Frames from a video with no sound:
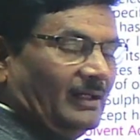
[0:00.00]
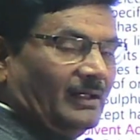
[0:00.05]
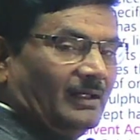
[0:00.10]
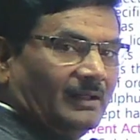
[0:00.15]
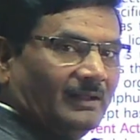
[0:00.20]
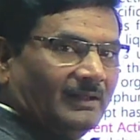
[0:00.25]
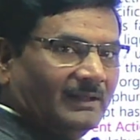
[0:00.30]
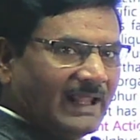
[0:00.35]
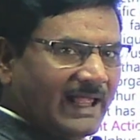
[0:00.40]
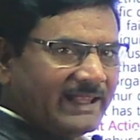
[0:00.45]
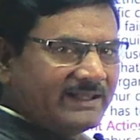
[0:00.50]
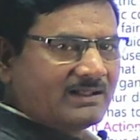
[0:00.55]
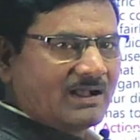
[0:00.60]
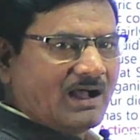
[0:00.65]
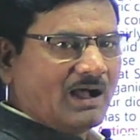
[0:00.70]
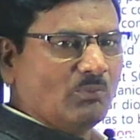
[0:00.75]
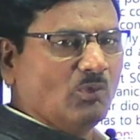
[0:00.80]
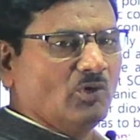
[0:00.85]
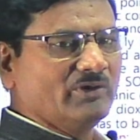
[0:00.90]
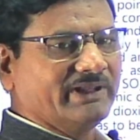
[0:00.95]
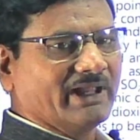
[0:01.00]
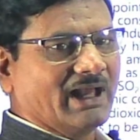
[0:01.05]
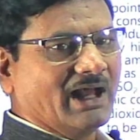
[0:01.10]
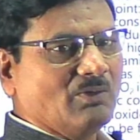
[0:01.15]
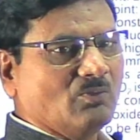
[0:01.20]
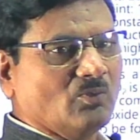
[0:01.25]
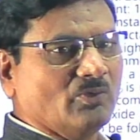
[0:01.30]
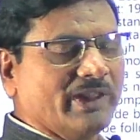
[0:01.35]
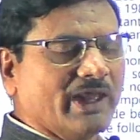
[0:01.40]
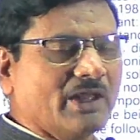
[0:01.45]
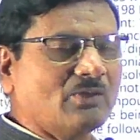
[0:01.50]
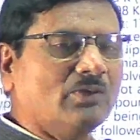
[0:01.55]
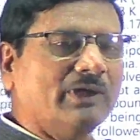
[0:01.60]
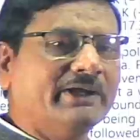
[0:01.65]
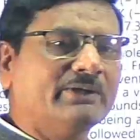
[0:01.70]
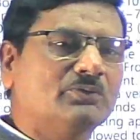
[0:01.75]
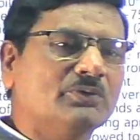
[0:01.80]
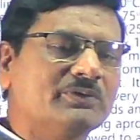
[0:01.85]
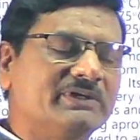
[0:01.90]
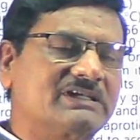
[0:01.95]
like ammonia, we are going
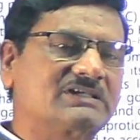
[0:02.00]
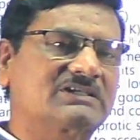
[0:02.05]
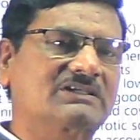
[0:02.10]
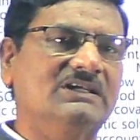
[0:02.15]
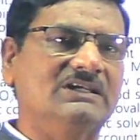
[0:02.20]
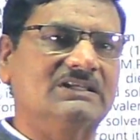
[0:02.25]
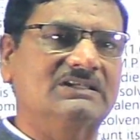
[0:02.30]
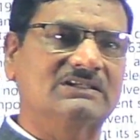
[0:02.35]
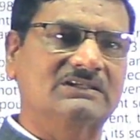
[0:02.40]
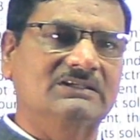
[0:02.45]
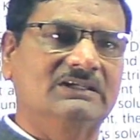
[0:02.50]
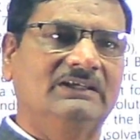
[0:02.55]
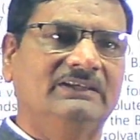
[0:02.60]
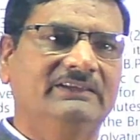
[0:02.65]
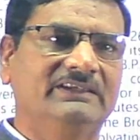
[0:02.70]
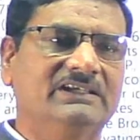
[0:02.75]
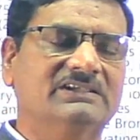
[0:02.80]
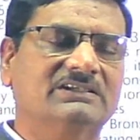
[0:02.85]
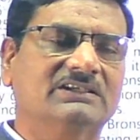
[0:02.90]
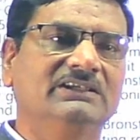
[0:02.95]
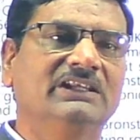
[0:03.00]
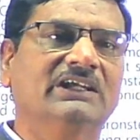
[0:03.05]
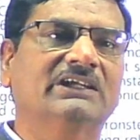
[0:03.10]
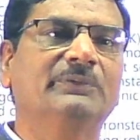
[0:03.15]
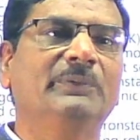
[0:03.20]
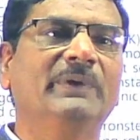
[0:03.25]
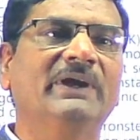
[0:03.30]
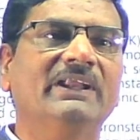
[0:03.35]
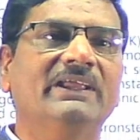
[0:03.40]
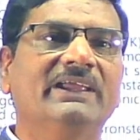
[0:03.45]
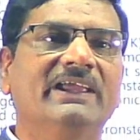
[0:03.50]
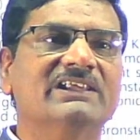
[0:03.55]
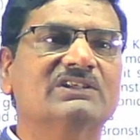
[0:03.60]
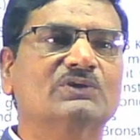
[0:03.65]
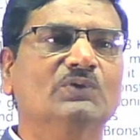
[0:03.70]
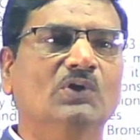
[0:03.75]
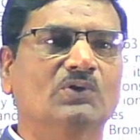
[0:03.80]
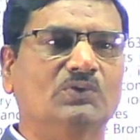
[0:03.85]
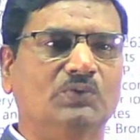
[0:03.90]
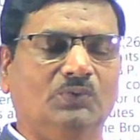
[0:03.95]
to discuss this liquid
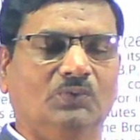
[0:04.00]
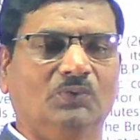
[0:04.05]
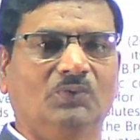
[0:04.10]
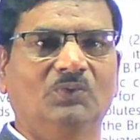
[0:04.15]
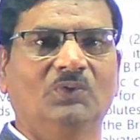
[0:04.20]
SO2.